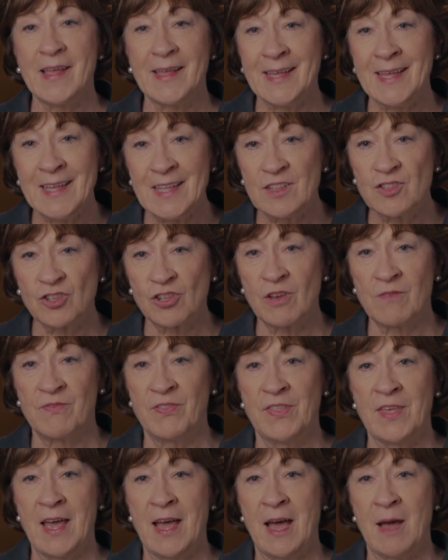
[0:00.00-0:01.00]
Each
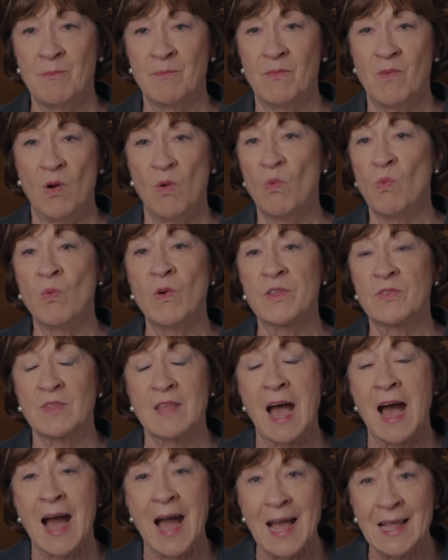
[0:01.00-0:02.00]
of them was
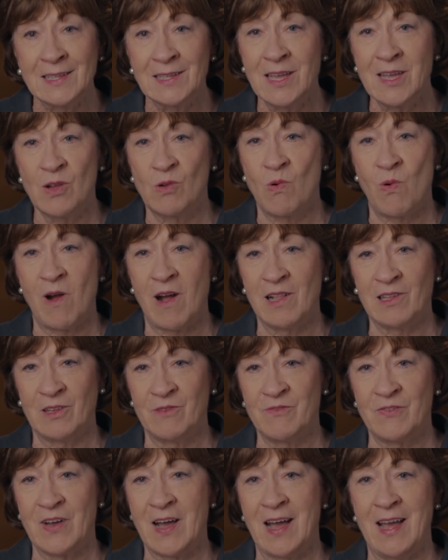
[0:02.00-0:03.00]
highly
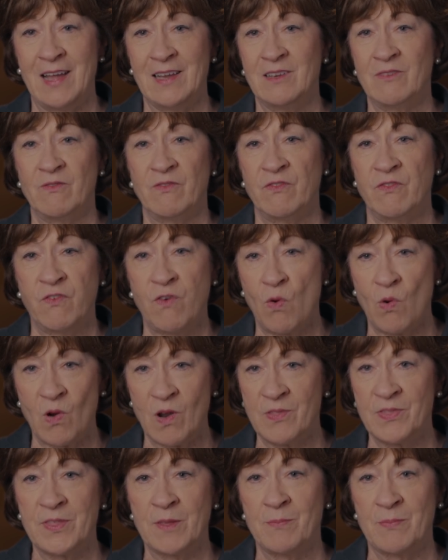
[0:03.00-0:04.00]
qualified
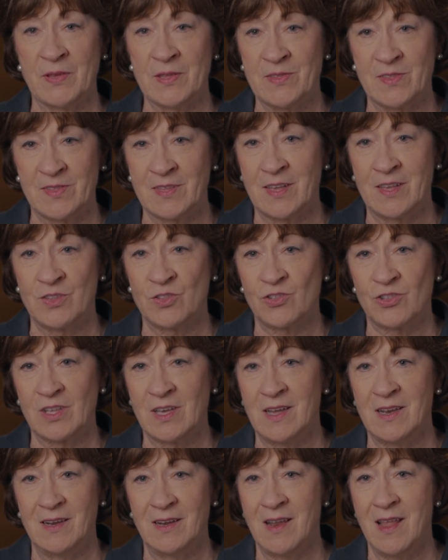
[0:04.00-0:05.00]
for the
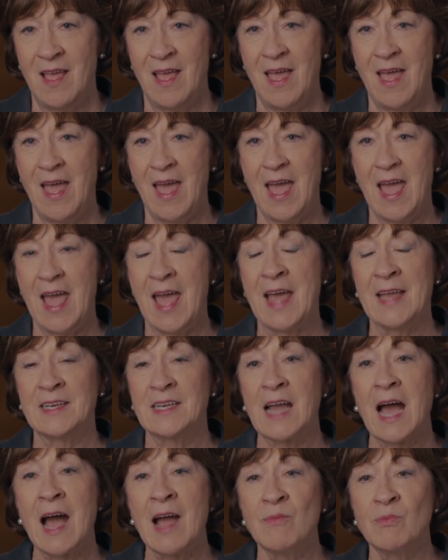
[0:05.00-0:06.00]
position.
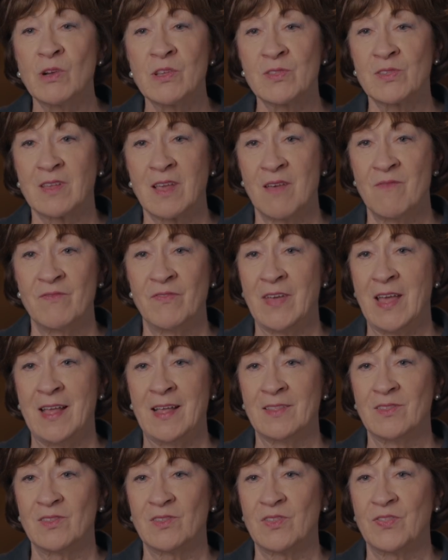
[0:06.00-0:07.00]
And I was
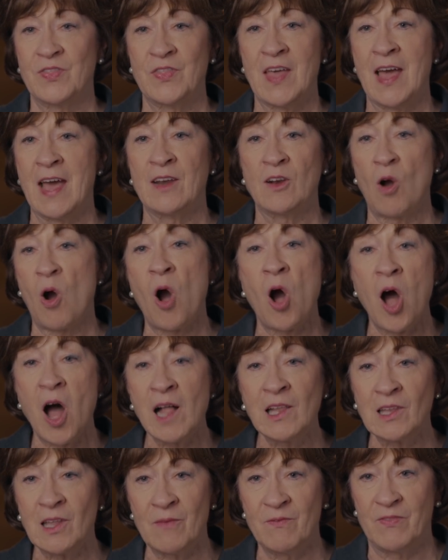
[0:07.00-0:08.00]
convinced that
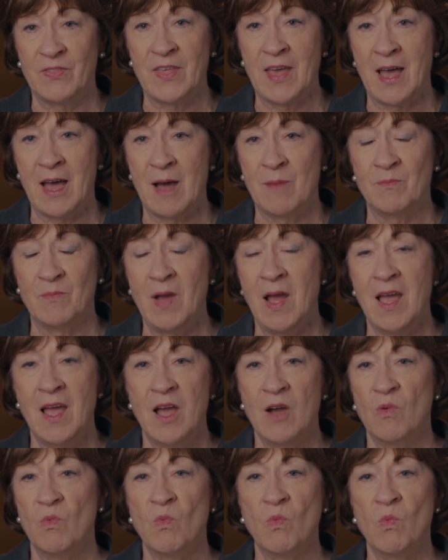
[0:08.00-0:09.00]
all of them
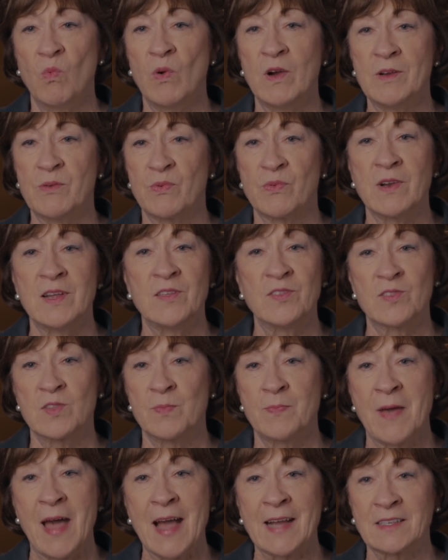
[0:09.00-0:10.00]
would
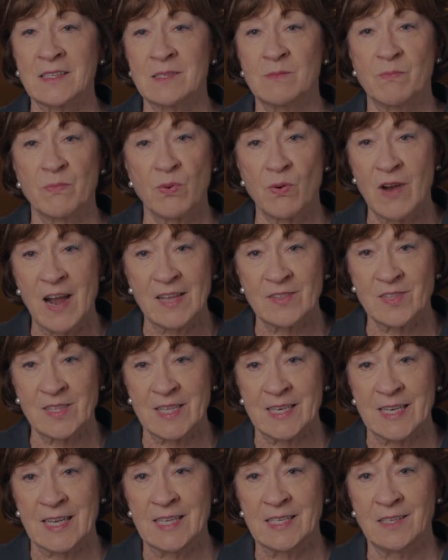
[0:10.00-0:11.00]
respect
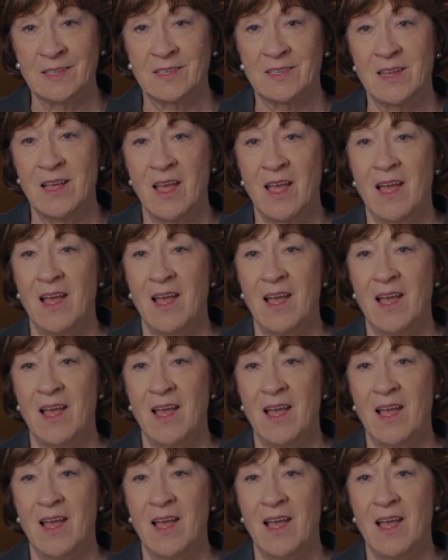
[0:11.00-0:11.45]
precedent,